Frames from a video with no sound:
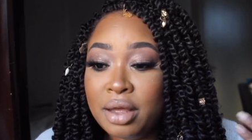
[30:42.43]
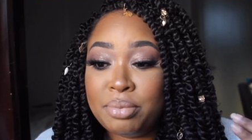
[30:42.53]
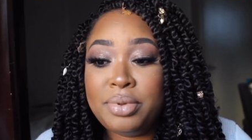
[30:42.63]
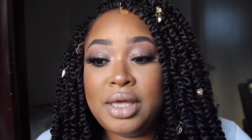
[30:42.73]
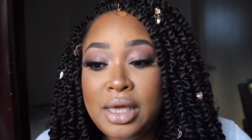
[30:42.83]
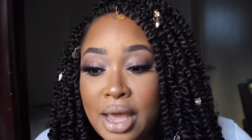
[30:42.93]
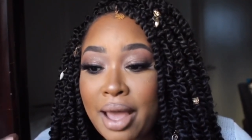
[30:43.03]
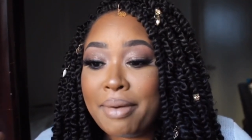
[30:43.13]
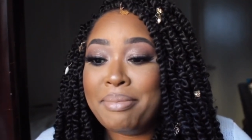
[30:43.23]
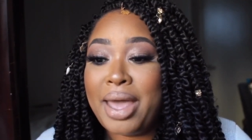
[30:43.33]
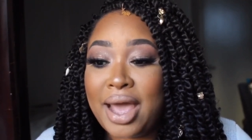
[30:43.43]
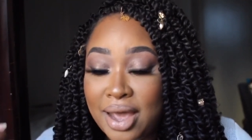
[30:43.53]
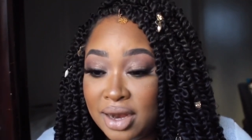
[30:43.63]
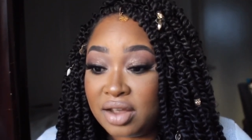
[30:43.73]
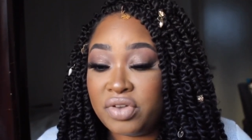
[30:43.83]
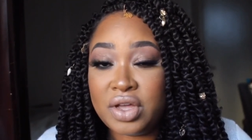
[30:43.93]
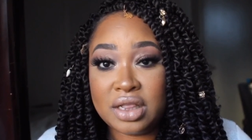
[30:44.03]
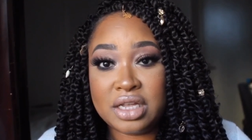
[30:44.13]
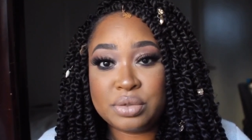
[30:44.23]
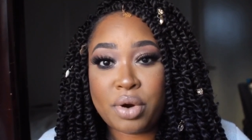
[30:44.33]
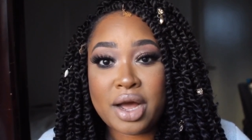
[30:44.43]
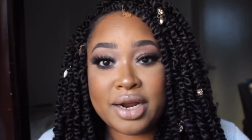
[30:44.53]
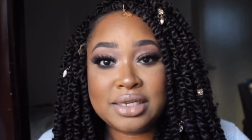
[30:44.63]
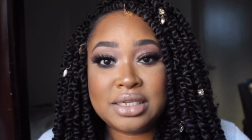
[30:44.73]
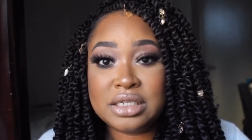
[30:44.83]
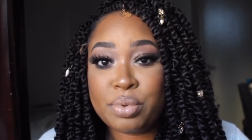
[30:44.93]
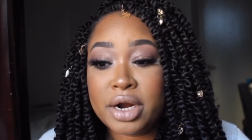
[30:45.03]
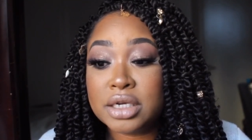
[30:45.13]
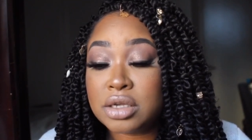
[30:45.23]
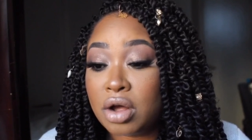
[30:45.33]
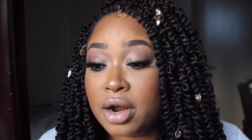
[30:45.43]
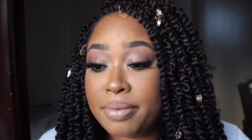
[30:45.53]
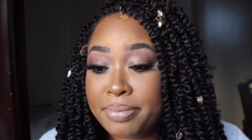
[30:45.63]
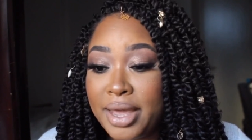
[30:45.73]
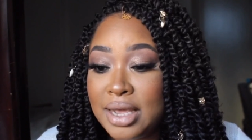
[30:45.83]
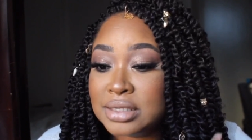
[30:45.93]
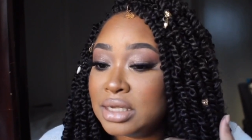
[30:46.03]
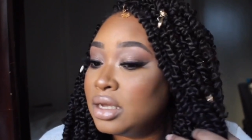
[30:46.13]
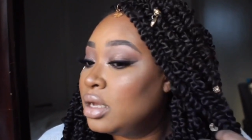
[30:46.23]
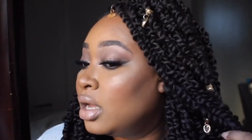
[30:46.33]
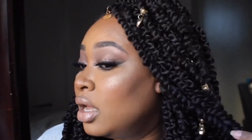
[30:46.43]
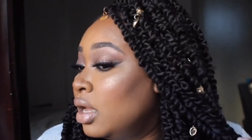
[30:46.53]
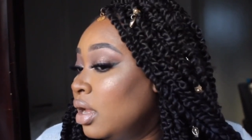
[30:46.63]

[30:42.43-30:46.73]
be mad if you get these products. These products are amazing.